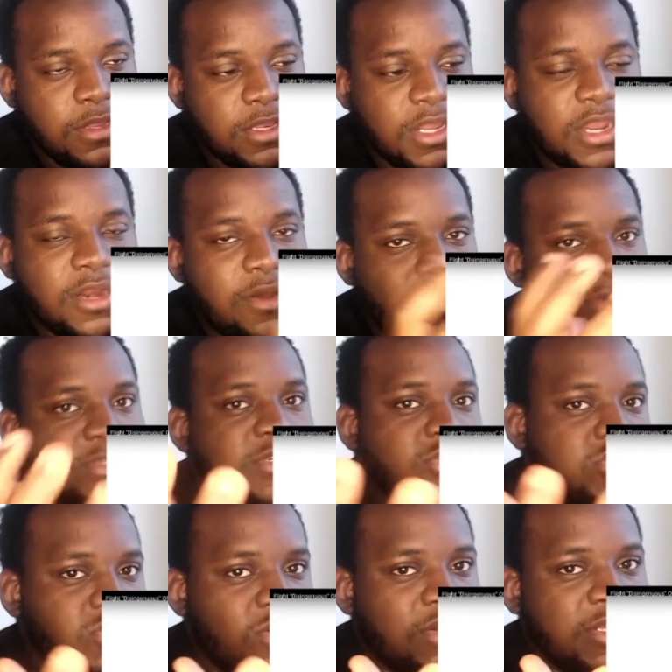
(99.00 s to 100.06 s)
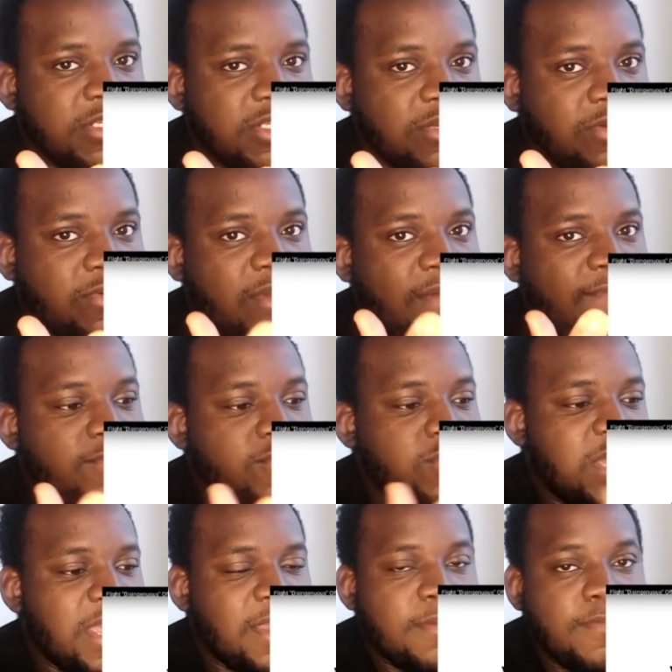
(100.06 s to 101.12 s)
they can always control us. So if you
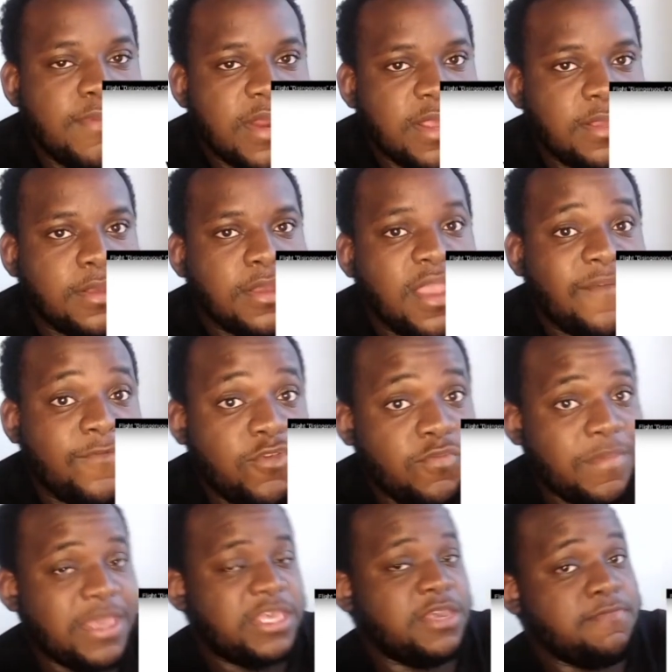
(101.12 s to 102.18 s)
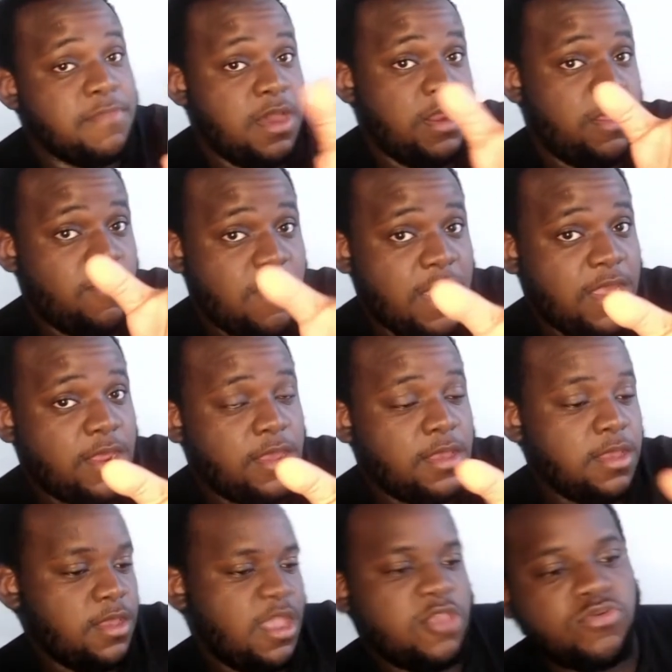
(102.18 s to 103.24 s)
can bring, if you make your money, right,
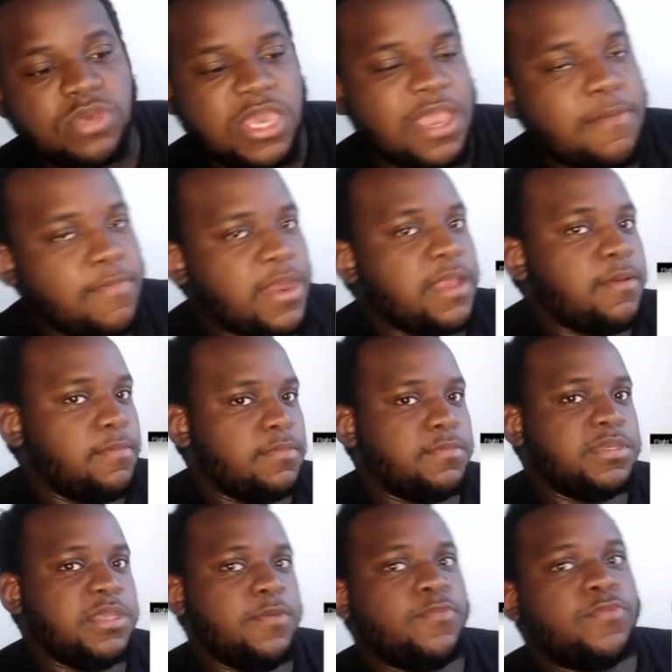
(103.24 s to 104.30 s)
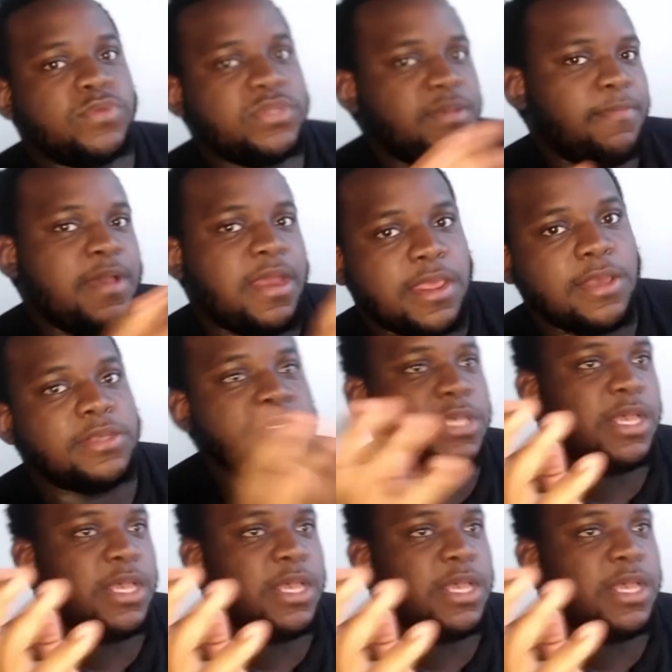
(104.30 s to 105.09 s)
and you can't bring, say, somebody else